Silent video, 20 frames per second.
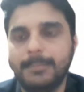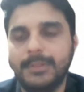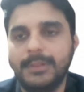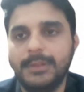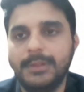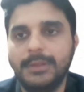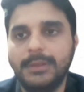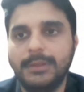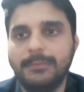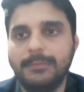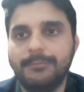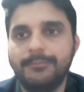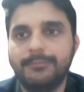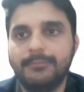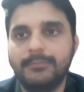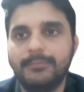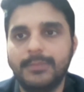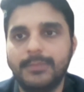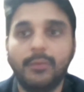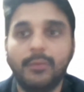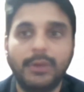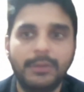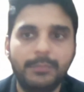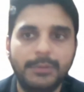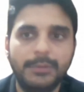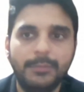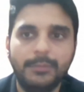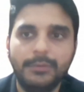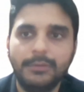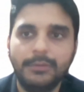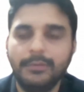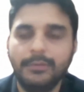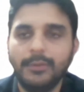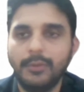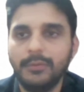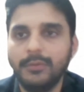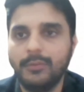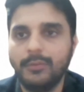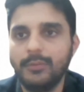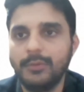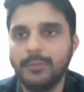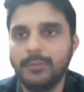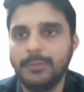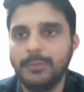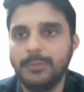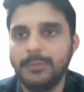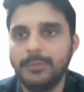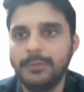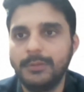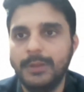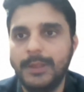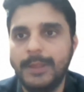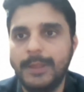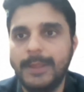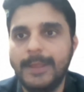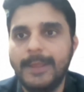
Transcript: the right people, not the wrong people.